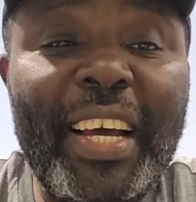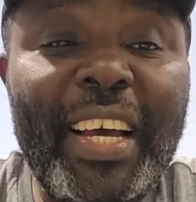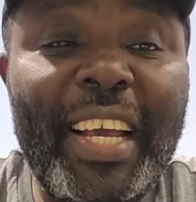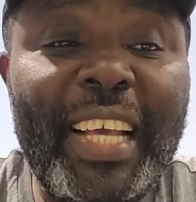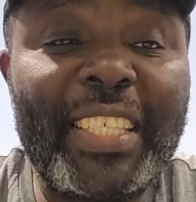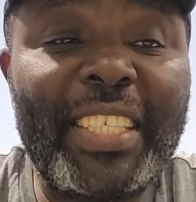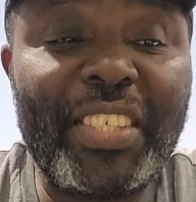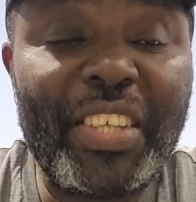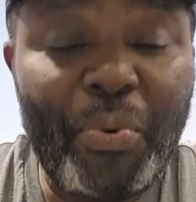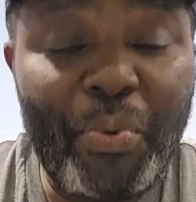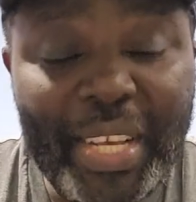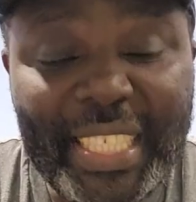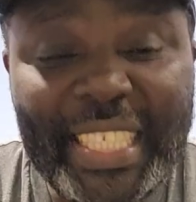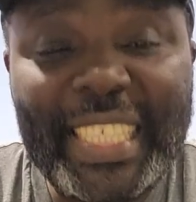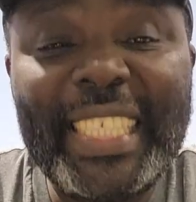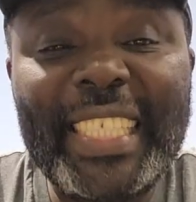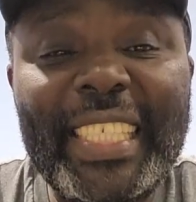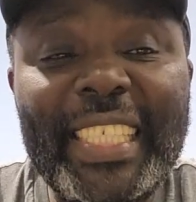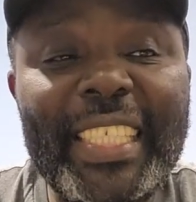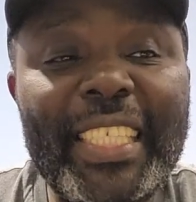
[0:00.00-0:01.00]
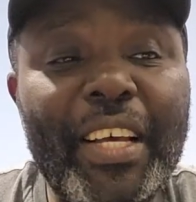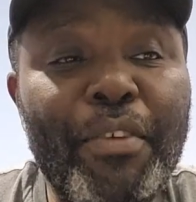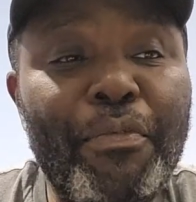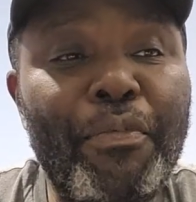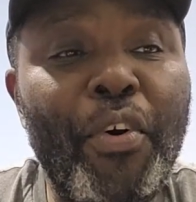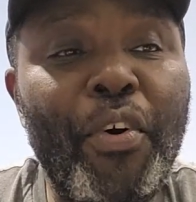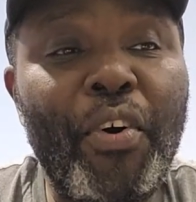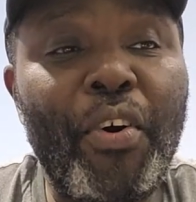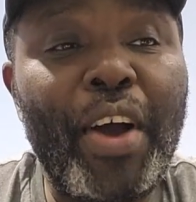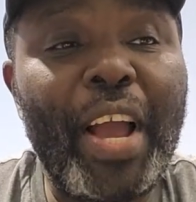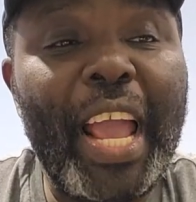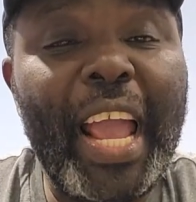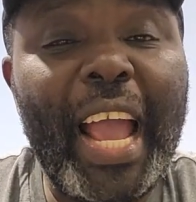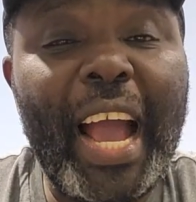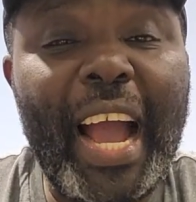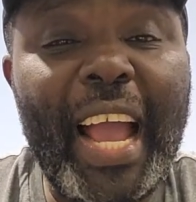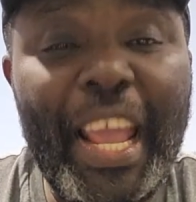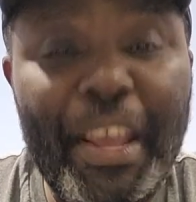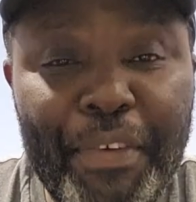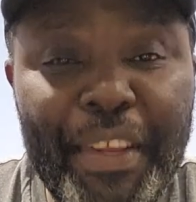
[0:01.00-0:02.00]
is requesting for
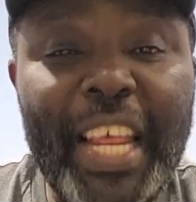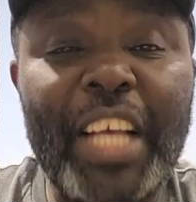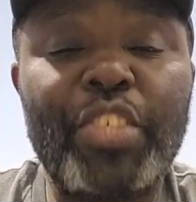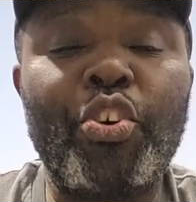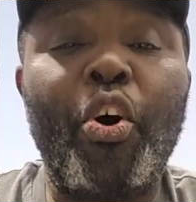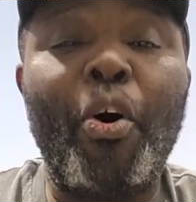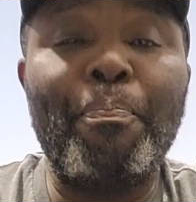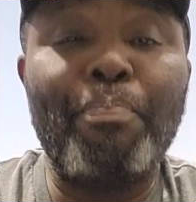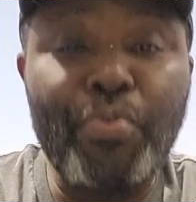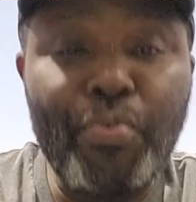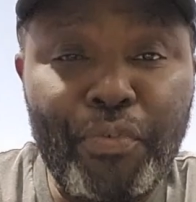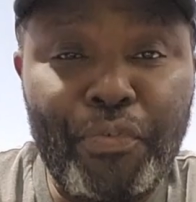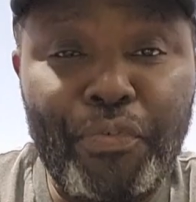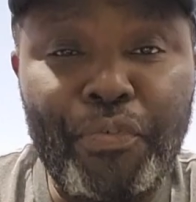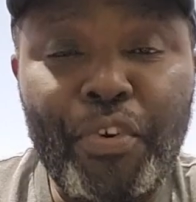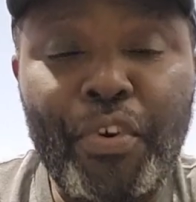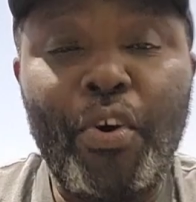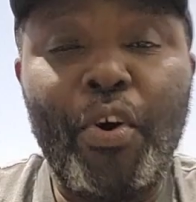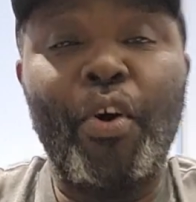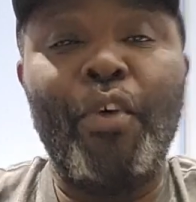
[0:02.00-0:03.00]
evidence or proof